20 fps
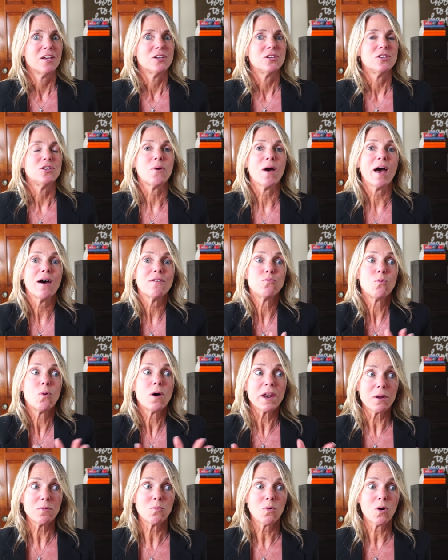You have
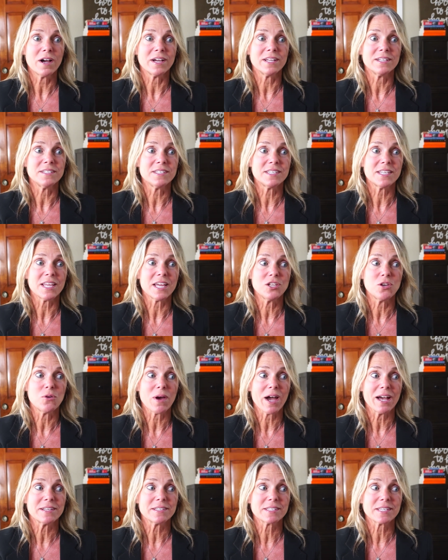one-on-ones and you
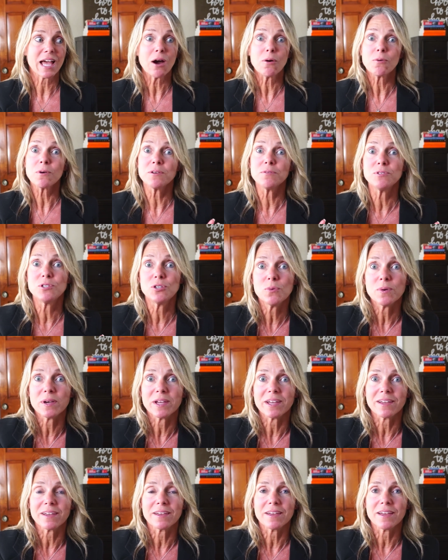ask, "How are you
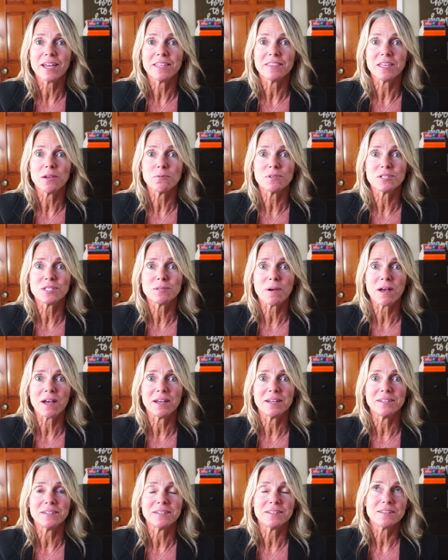doing?" And they
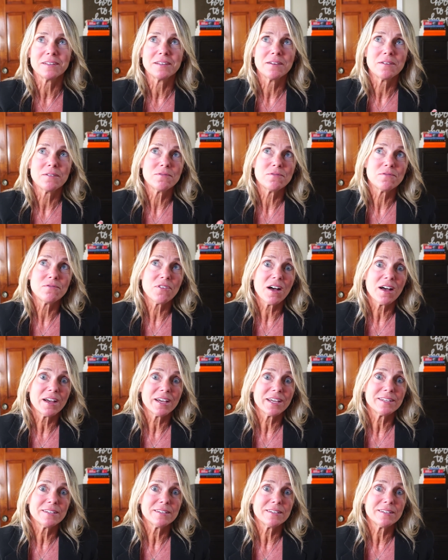respond, "Fine."